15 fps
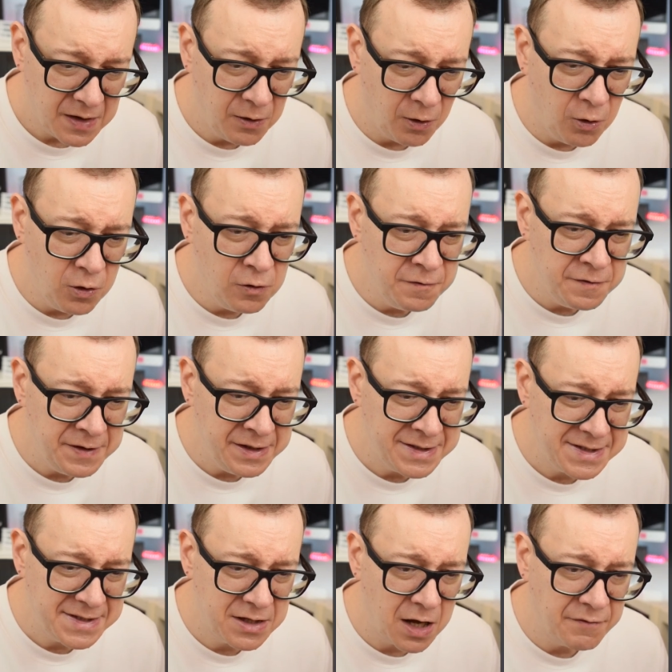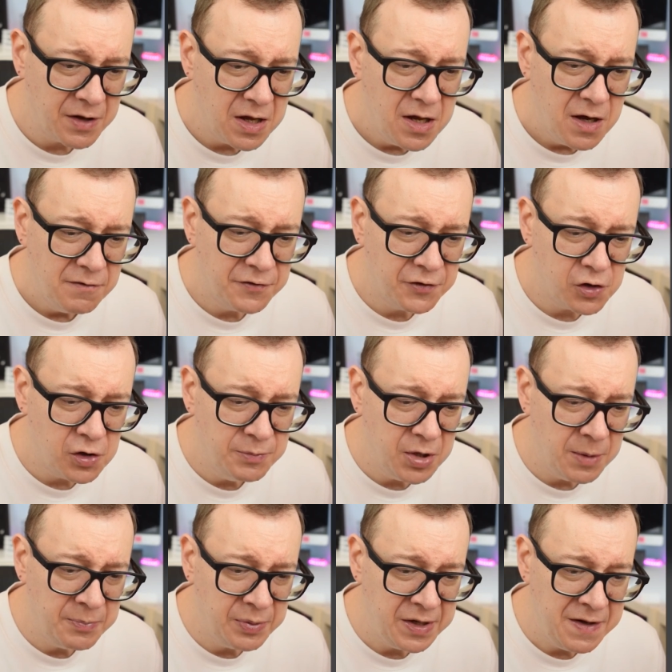all of this stuff from
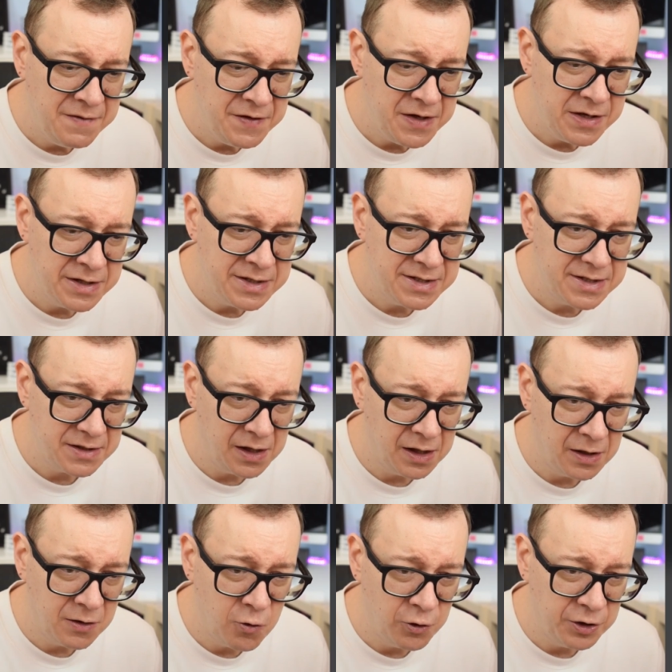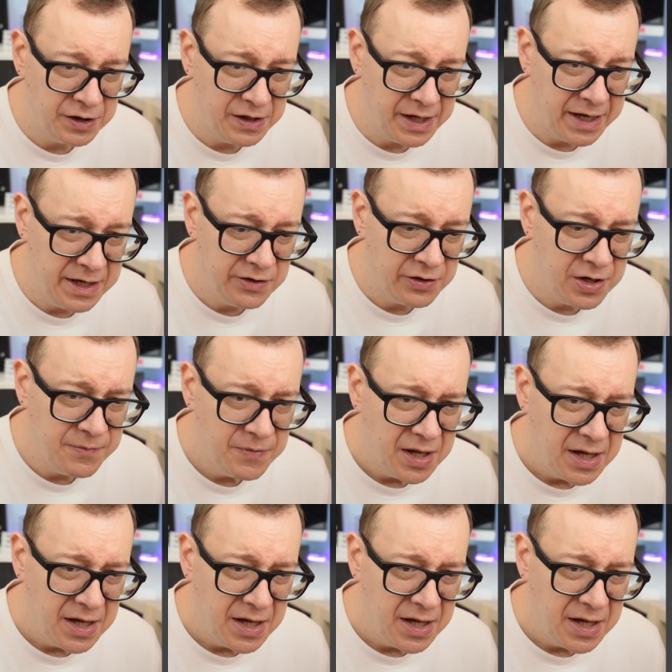the previous uh, coordinator,